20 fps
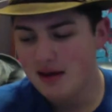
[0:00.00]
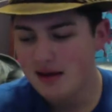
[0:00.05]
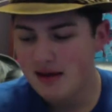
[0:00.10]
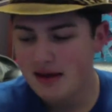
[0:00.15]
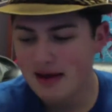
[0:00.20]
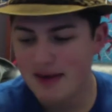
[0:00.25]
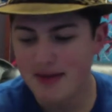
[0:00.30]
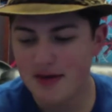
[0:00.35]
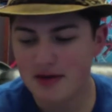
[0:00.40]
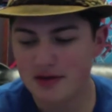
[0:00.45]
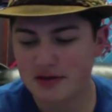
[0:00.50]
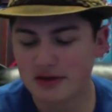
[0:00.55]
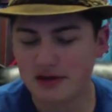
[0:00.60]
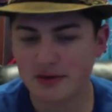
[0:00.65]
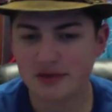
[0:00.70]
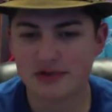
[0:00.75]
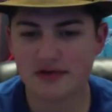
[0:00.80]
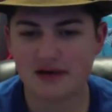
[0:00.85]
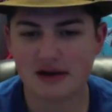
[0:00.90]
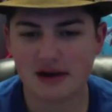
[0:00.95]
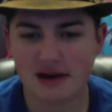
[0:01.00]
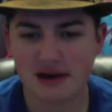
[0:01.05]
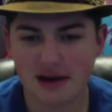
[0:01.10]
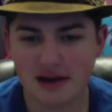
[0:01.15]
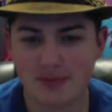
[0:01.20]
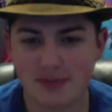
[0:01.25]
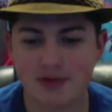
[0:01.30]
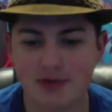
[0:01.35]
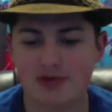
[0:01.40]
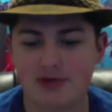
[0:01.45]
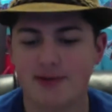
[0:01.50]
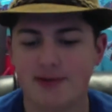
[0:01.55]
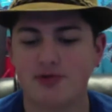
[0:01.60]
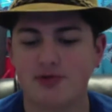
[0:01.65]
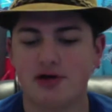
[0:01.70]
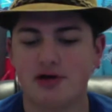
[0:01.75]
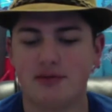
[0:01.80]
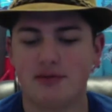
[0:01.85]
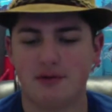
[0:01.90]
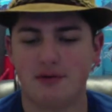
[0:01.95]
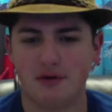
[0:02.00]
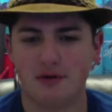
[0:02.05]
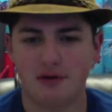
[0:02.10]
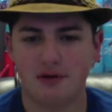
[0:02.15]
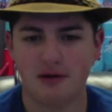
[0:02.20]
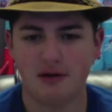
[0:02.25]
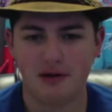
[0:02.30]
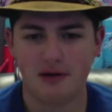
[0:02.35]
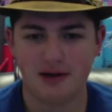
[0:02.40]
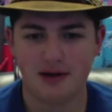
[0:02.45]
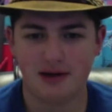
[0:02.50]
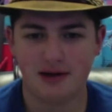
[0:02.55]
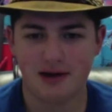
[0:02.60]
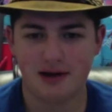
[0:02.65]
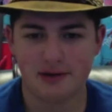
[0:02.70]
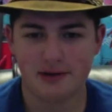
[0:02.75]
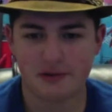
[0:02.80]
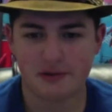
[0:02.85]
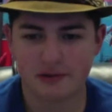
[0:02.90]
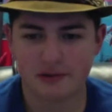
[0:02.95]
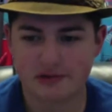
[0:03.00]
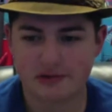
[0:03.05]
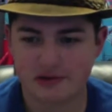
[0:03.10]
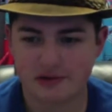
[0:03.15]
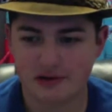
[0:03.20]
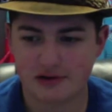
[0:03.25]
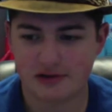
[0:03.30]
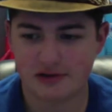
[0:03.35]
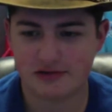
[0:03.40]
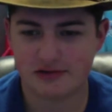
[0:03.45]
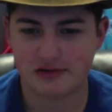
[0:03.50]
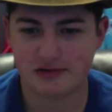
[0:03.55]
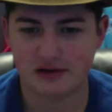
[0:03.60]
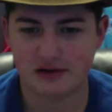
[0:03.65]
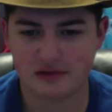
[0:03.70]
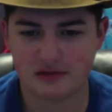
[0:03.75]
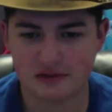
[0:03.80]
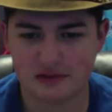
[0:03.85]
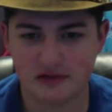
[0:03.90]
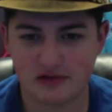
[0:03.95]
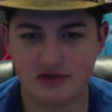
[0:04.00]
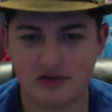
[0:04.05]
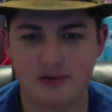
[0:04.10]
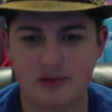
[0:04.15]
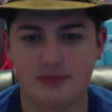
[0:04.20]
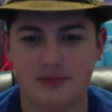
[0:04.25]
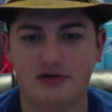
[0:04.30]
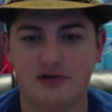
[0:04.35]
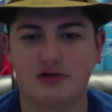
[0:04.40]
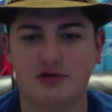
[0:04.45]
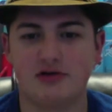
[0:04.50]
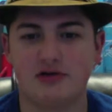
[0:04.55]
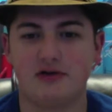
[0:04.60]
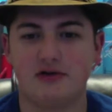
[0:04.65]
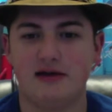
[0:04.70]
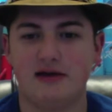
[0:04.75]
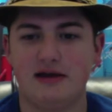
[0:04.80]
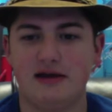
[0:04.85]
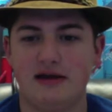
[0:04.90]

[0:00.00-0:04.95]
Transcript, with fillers: And the other thing was that I had a part-time job uh, at Toys R Us as a seasonal position.